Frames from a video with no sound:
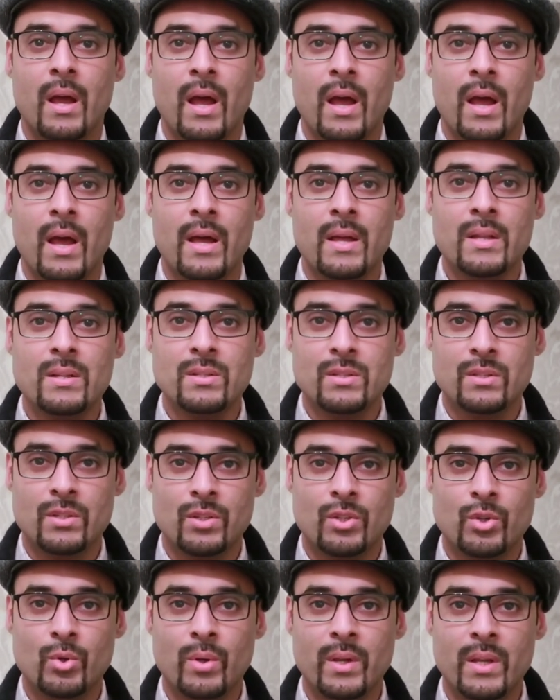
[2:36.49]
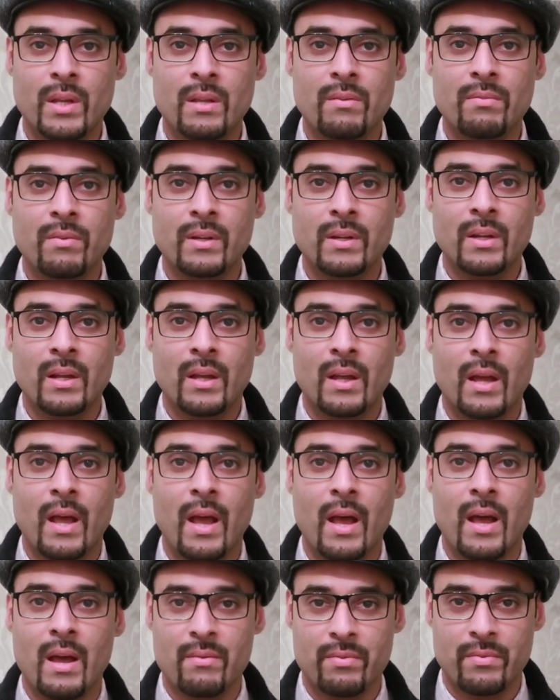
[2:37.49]
and you even
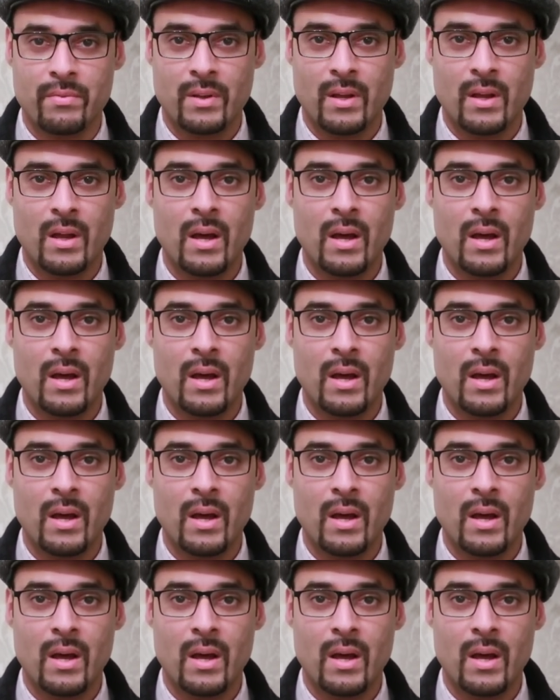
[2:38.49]
have